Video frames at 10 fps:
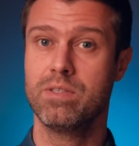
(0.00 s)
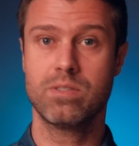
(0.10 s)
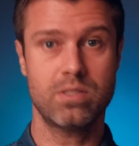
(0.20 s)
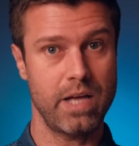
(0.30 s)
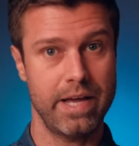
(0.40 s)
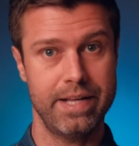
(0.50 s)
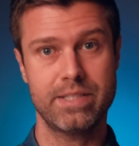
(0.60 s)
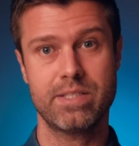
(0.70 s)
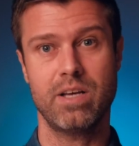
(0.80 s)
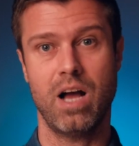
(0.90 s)

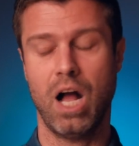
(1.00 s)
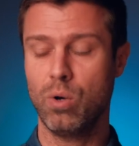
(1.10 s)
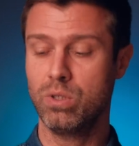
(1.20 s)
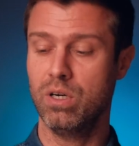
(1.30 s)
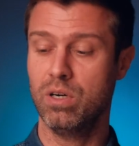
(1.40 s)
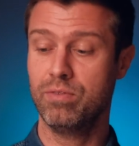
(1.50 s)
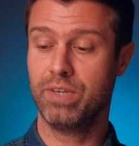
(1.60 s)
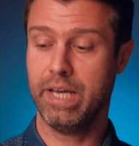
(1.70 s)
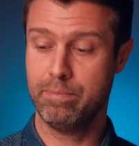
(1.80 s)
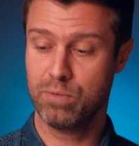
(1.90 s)
styles out
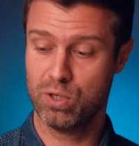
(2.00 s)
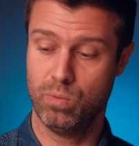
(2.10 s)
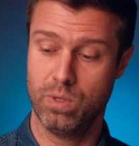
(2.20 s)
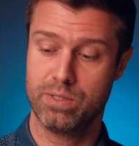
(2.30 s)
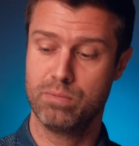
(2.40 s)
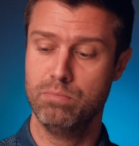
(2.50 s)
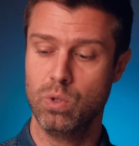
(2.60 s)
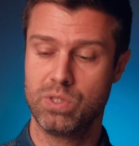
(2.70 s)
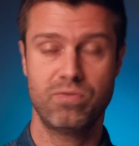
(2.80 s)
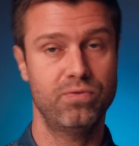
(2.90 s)
of Capture One's
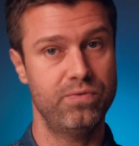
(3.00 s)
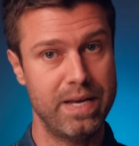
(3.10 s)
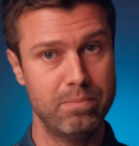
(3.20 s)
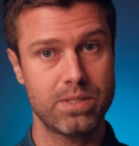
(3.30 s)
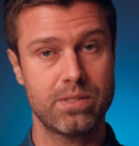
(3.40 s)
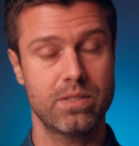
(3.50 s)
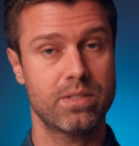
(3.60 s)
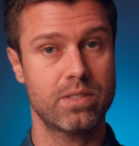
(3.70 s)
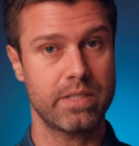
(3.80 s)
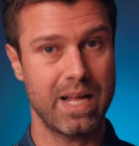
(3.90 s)
most famous
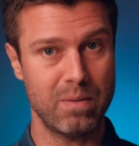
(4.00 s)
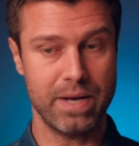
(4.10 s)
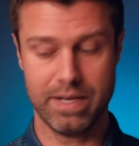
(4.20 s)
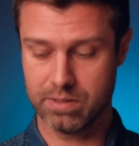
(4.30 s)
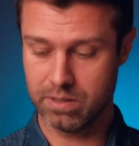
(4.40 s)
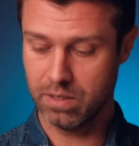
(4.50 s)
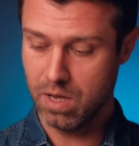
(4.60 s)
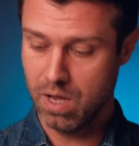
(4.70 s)
style packs.